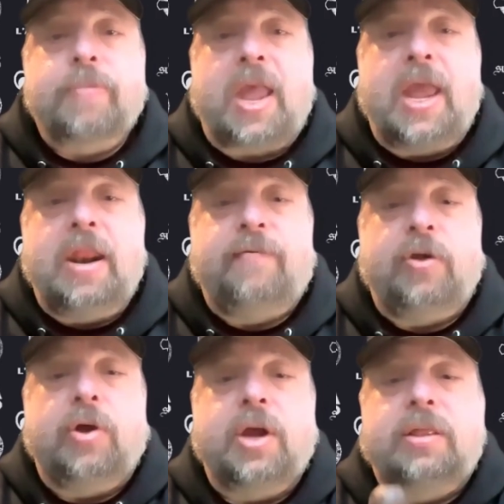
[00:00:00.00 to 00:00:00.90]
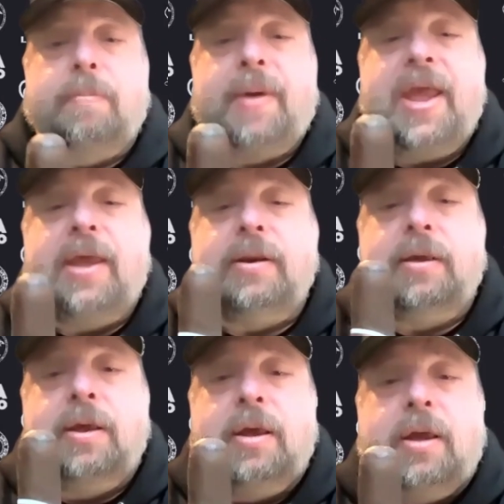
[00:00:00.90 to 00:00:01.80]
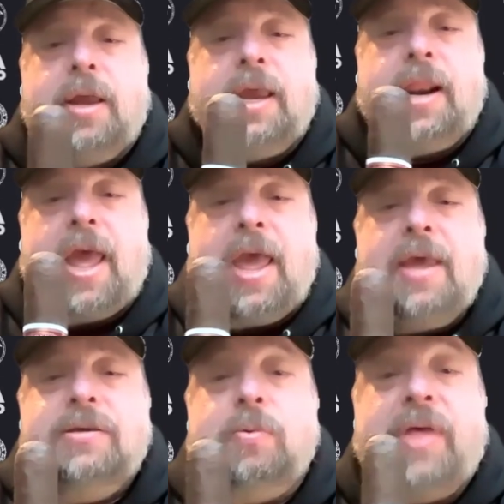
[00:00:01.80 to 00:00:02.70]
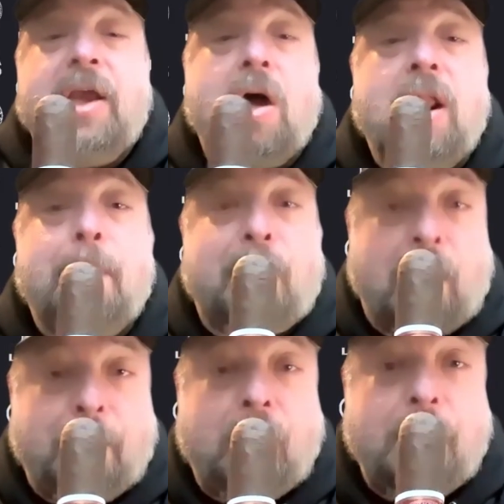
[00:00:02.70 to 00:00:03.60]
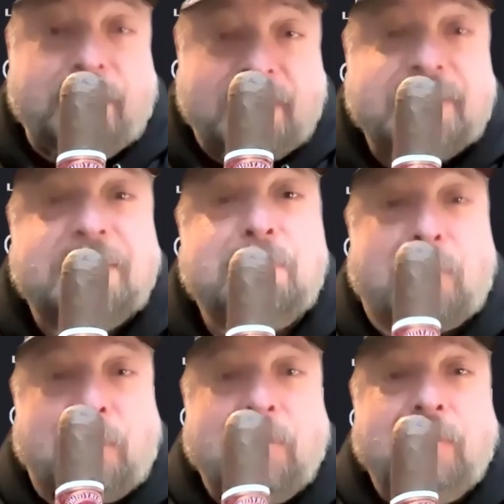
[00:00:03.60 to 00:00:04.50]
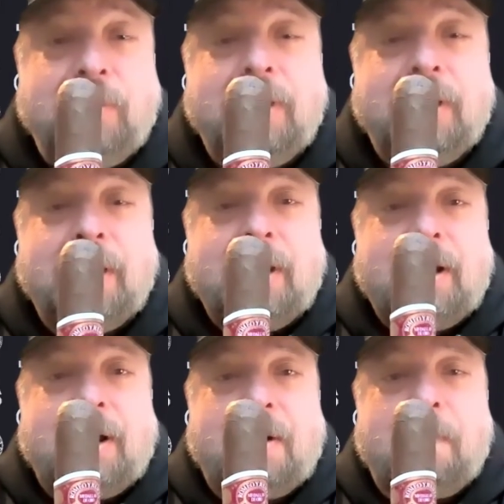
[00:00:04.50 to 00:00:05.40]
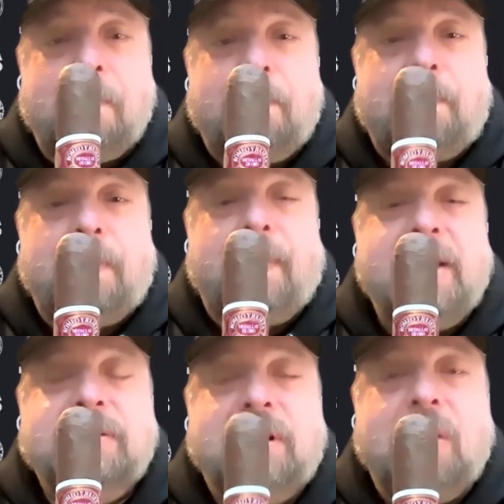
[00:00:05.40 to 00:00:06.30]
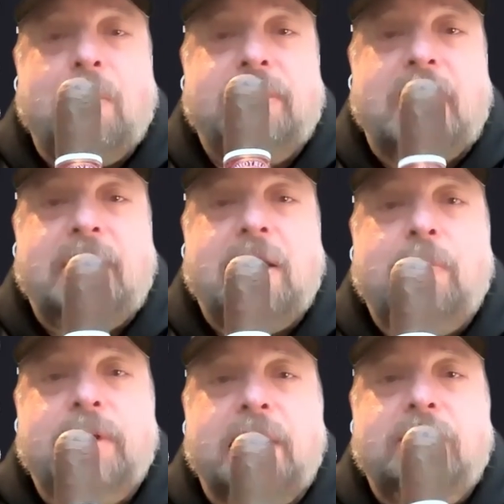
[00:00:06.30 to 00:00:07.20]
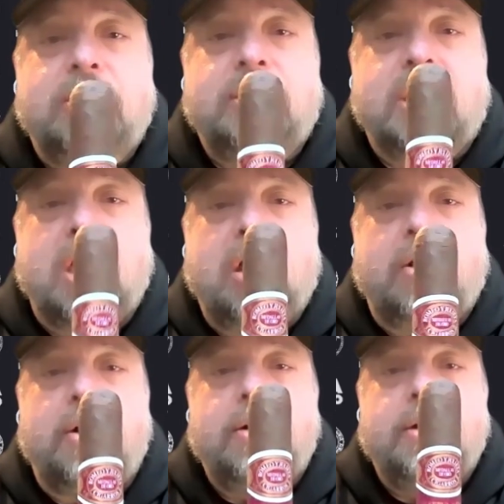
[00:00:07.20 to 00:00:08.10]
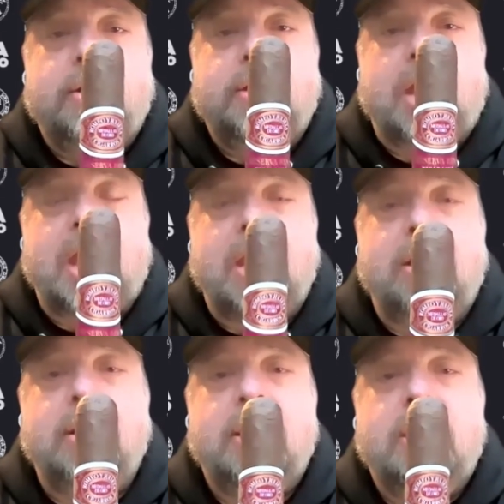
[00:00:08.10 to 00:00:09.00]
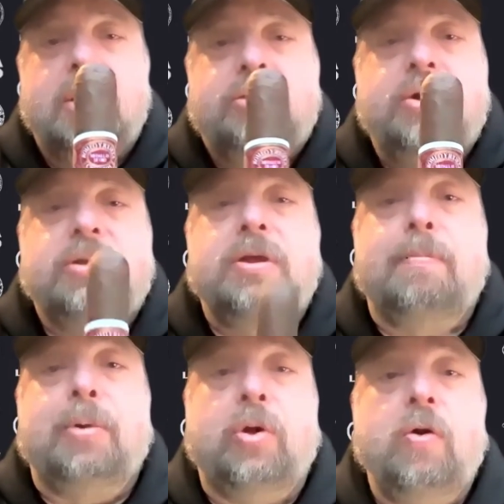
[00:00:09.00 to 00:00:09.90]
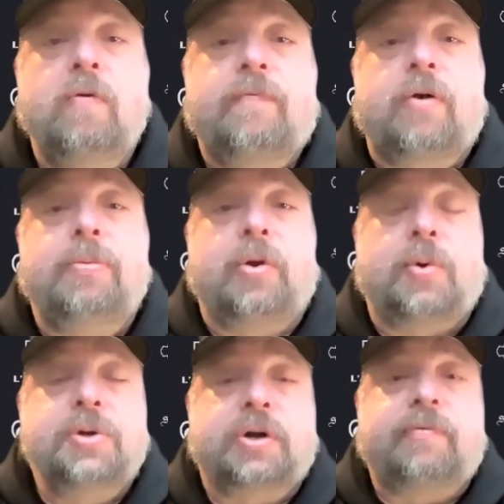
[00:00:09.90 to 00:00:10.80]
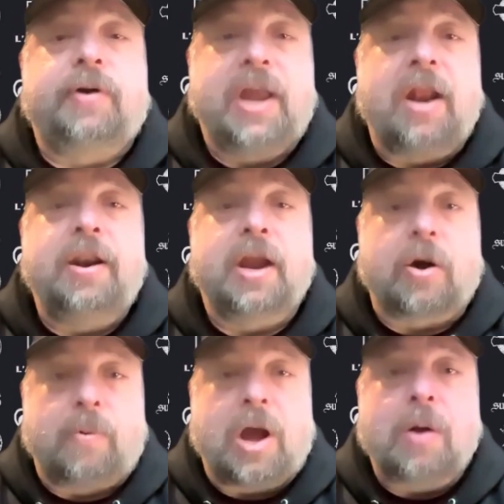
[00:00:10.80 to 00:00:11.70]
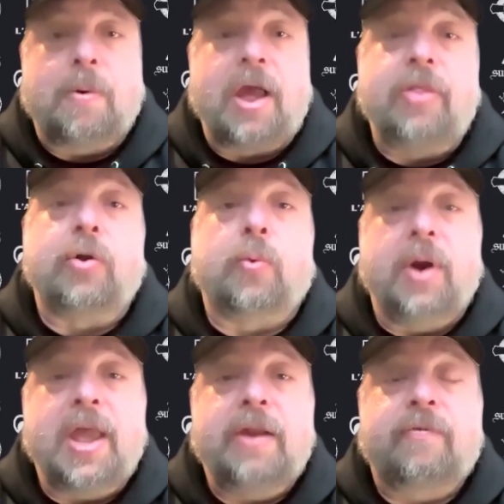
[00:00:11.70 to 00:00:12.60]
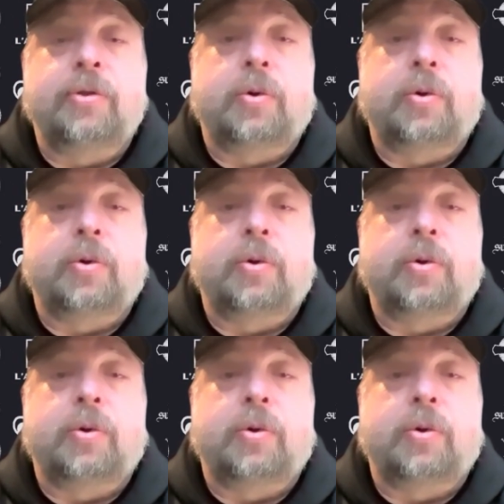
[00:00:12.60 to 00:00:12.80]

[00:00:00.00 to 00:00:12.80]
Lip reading: And if you look at the band, it has, they call it purple, but this is maroon. But basically what they did was they took the color and took the blue from the Reserva Real Nicaragua and the red from the